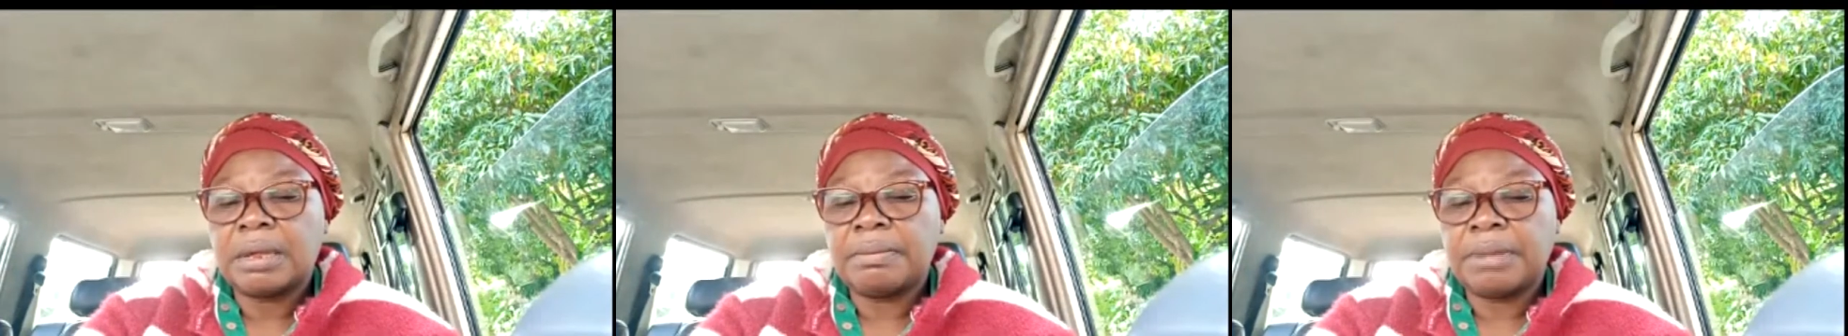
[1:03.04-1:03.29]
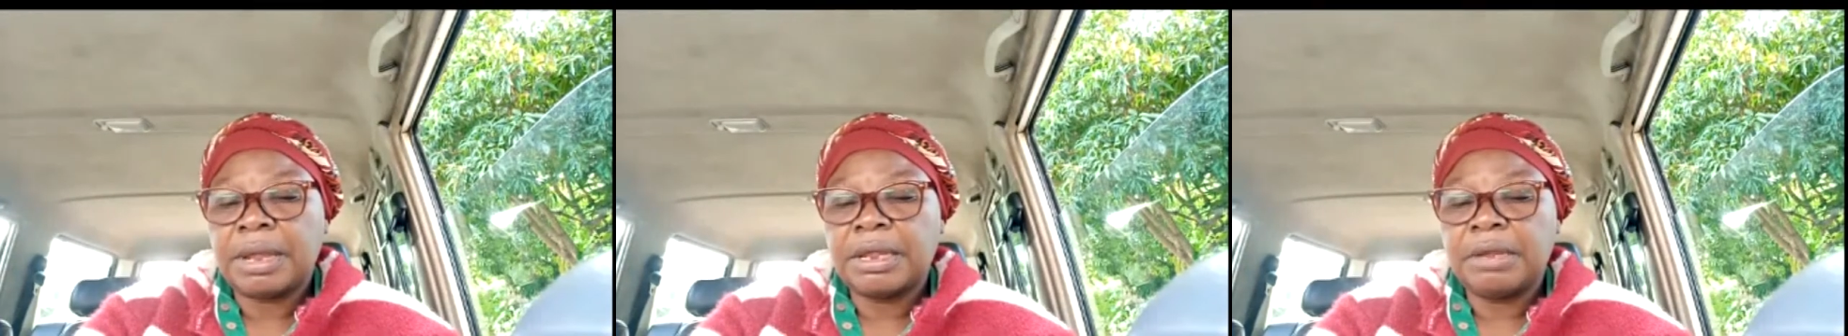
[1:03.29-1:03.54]

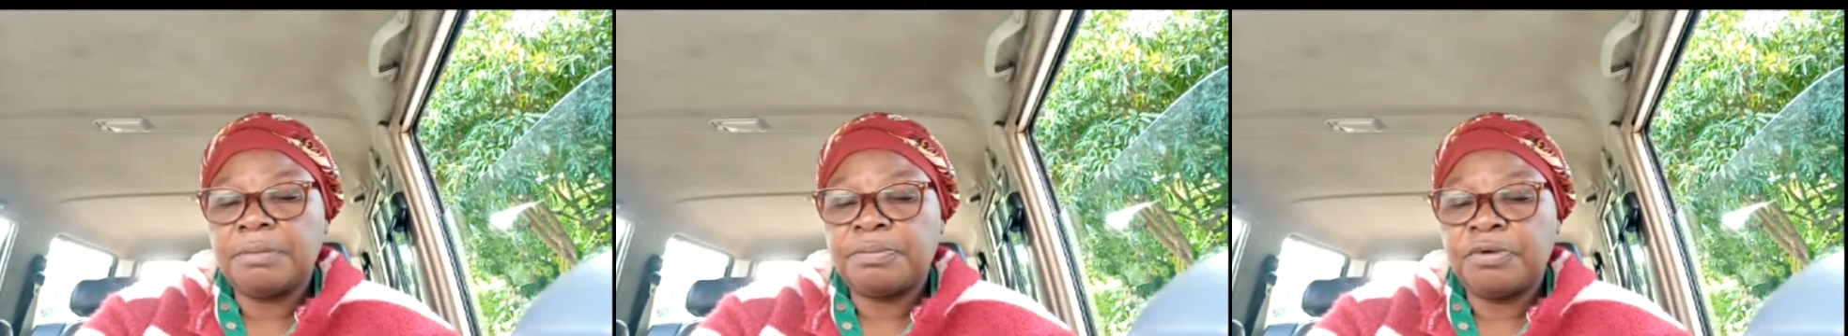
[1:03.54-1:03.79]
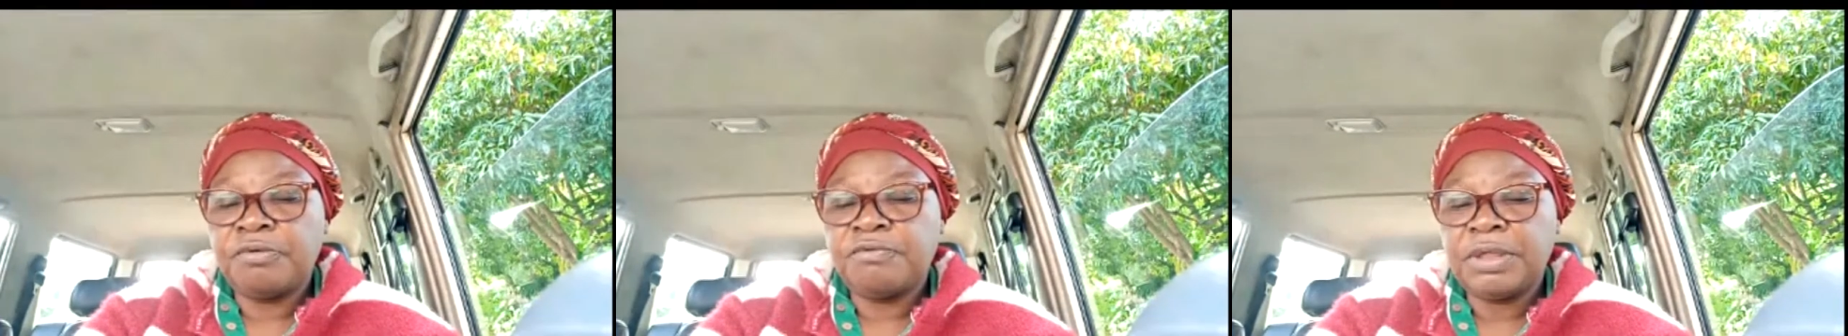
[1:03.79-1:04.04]
by
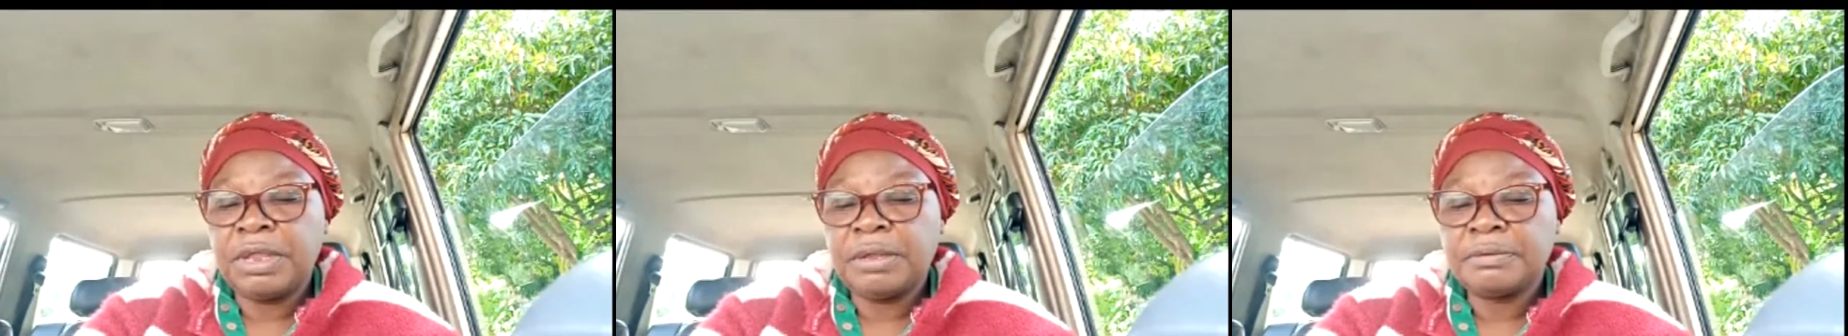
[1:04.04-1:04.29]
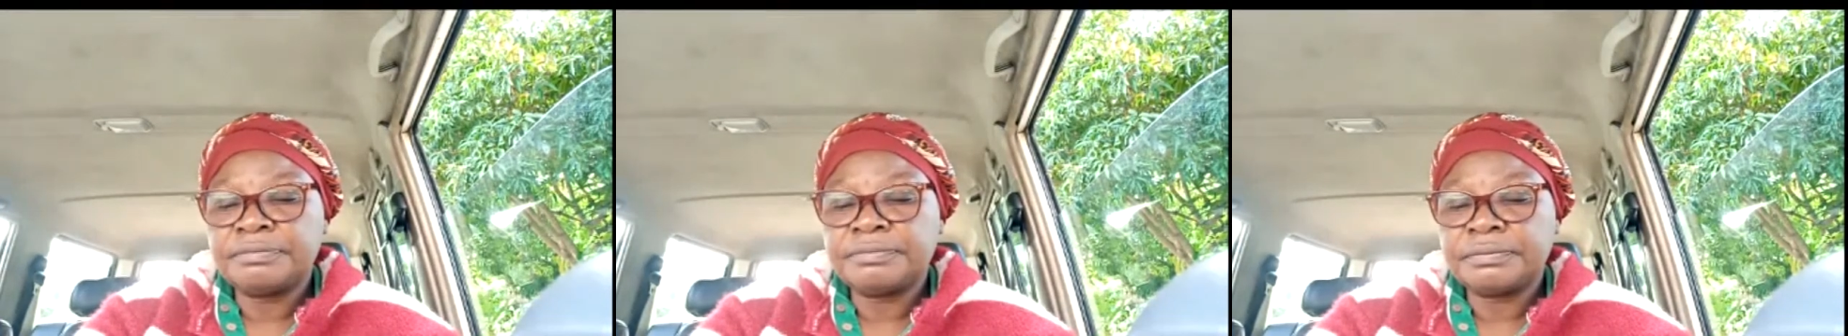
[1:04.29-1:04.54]

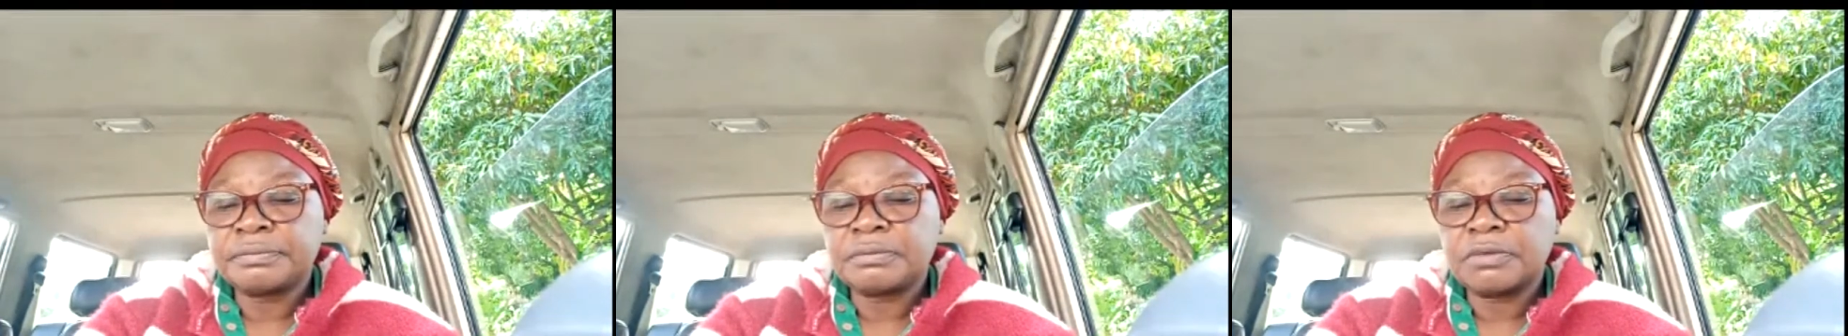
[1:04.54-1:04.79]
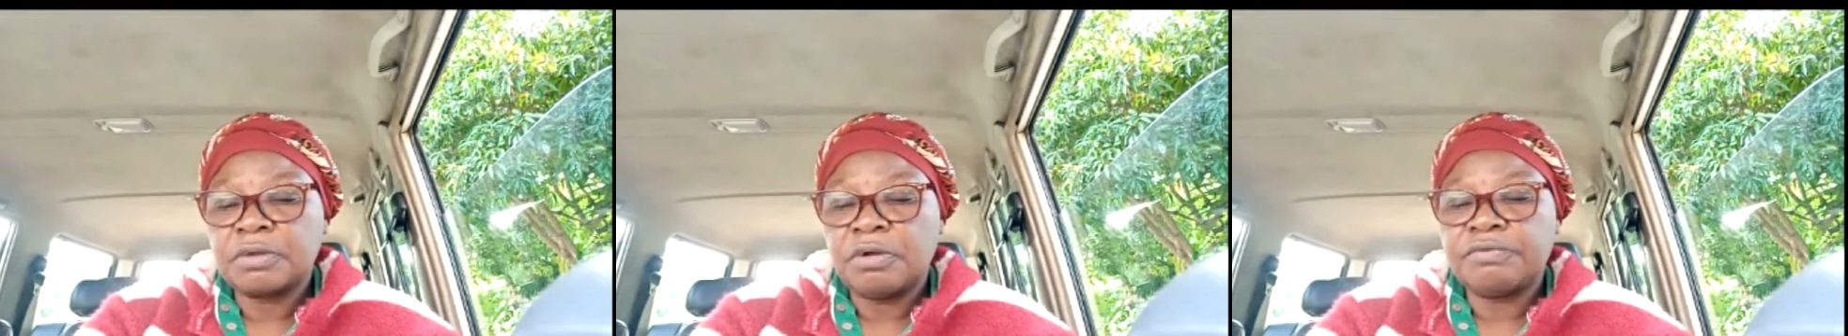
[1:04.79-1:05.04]
improving
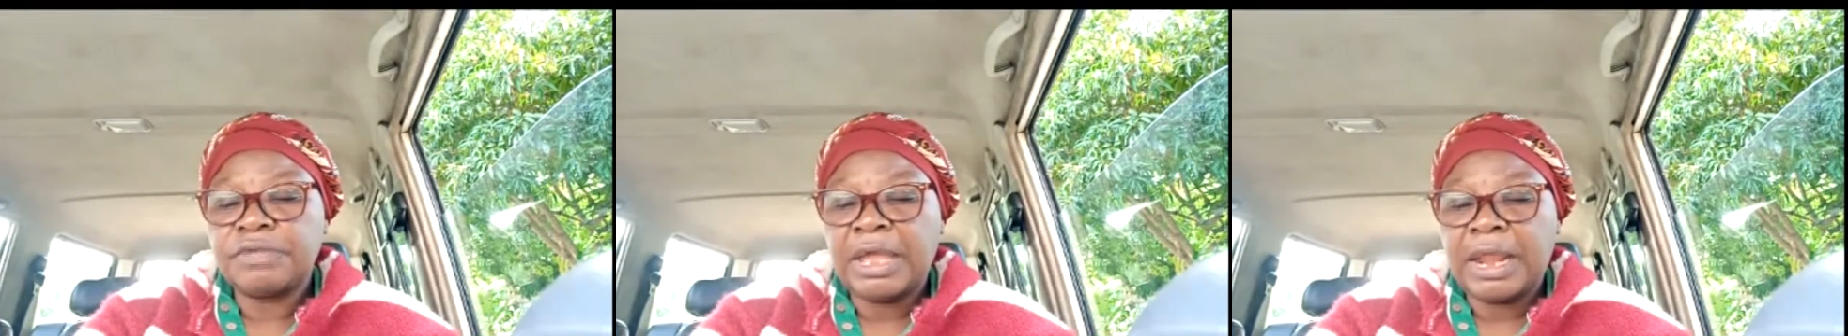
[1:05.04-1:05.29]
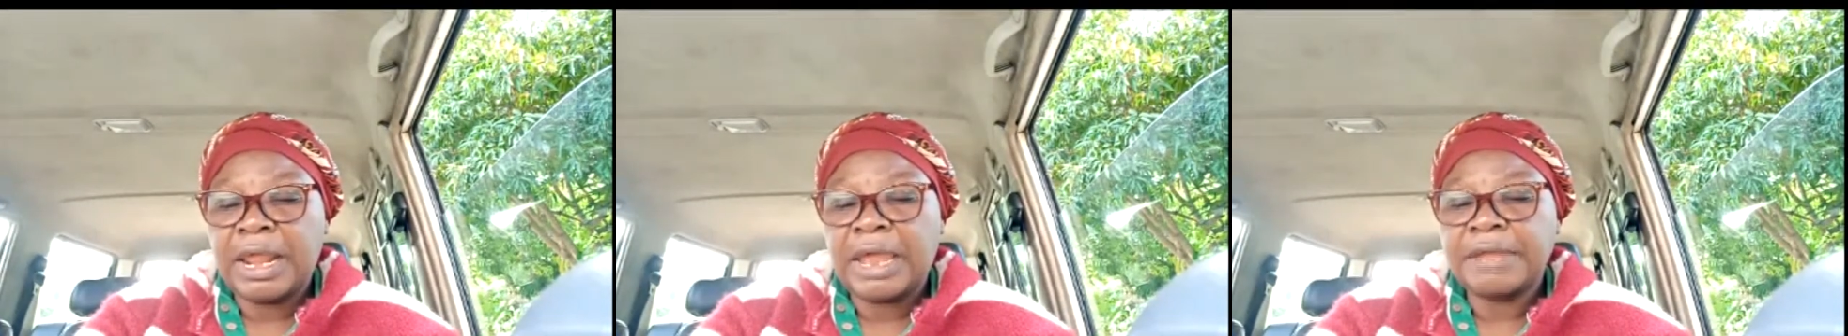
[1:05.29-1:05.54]
of
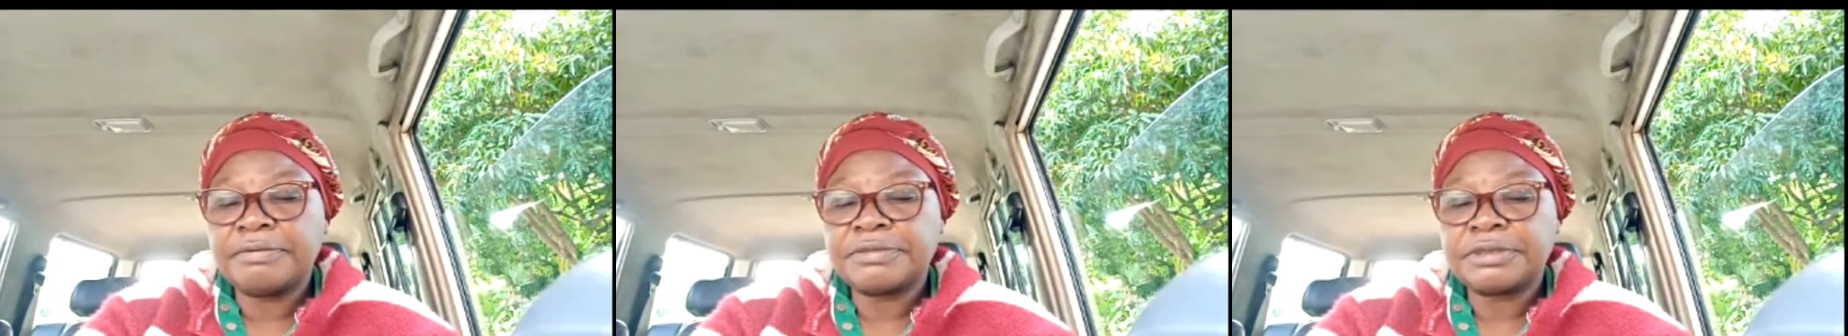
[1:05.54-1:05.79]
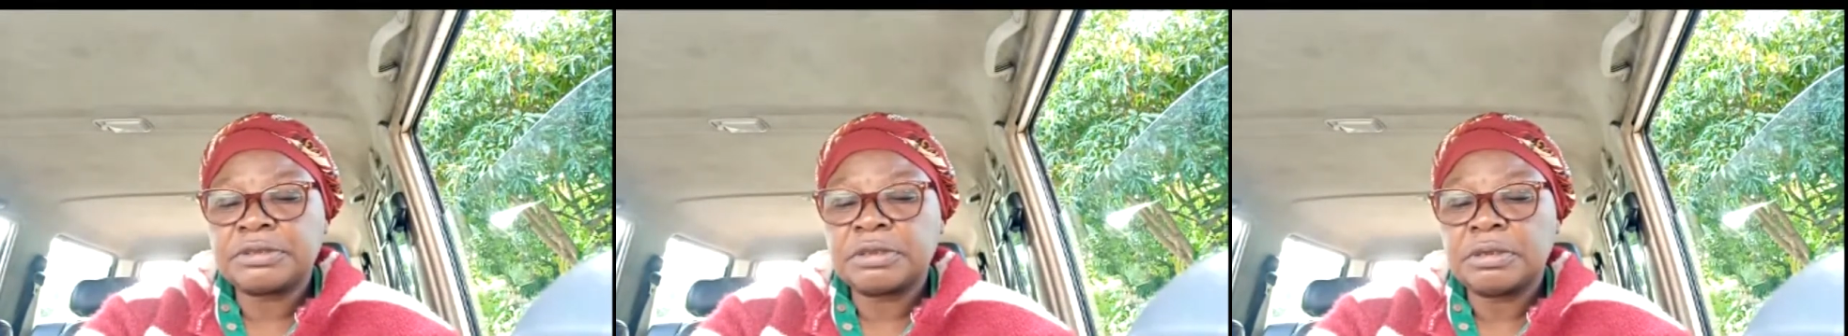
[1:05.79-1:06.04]
their
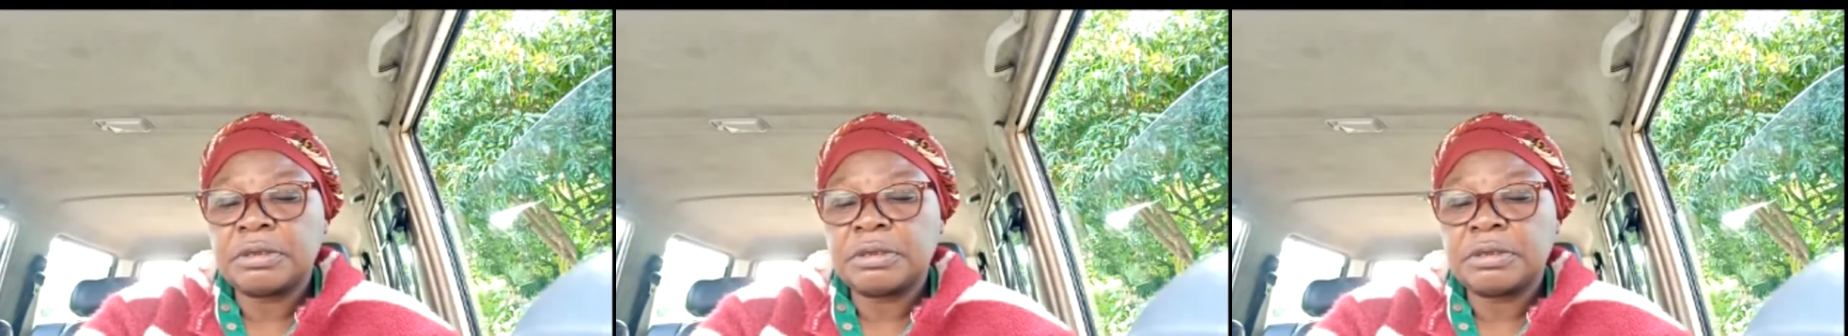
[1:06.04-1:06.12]
lives